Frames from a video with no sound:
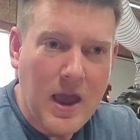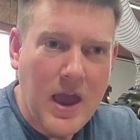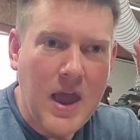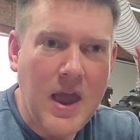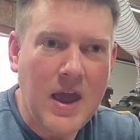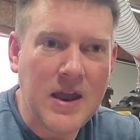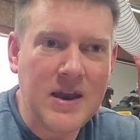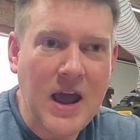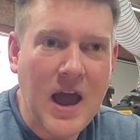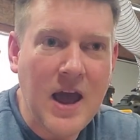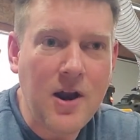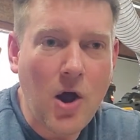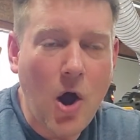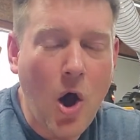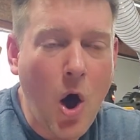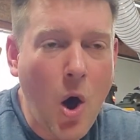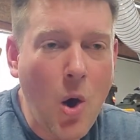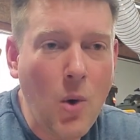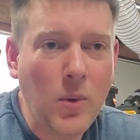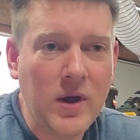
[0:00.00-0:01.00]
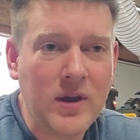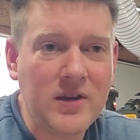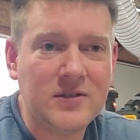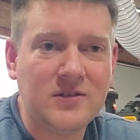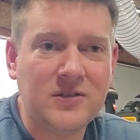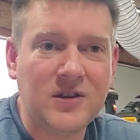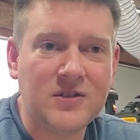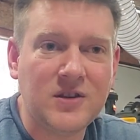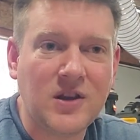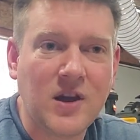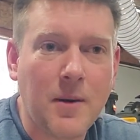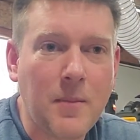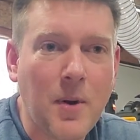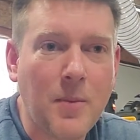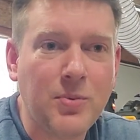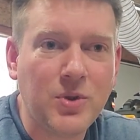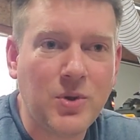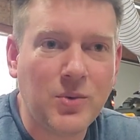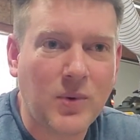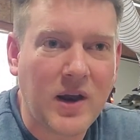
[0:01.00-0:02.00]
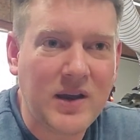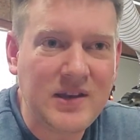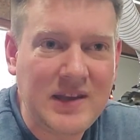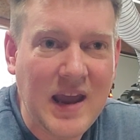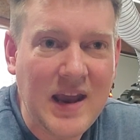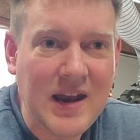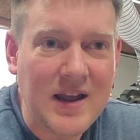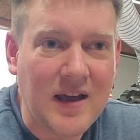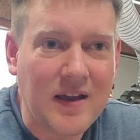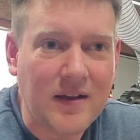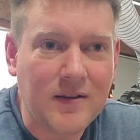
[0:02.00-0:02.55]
And not always does it come up with the right data.